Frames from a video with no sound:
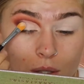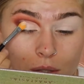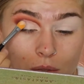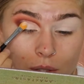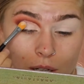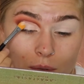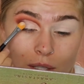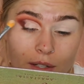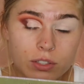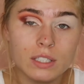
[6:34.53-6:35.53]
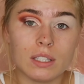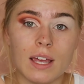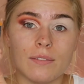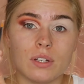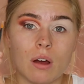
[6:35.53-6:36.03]
So now whatever is
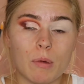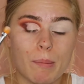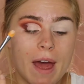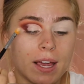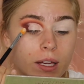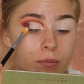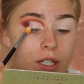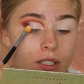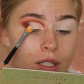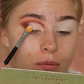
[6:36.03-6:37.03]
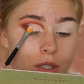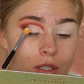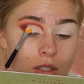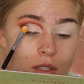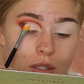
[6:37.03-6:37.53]
left on my packing brush, I'm going
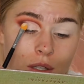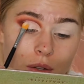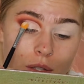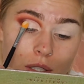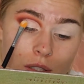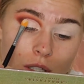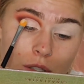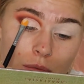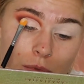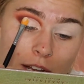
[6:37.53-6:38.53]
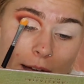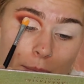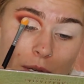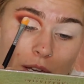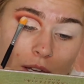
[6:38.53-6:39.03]
to just slowly start
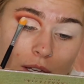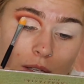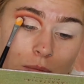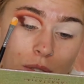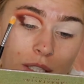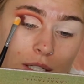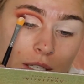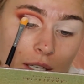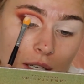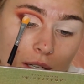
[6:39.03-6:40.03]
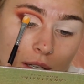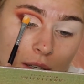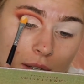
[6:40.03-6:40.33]
tapping it and blending it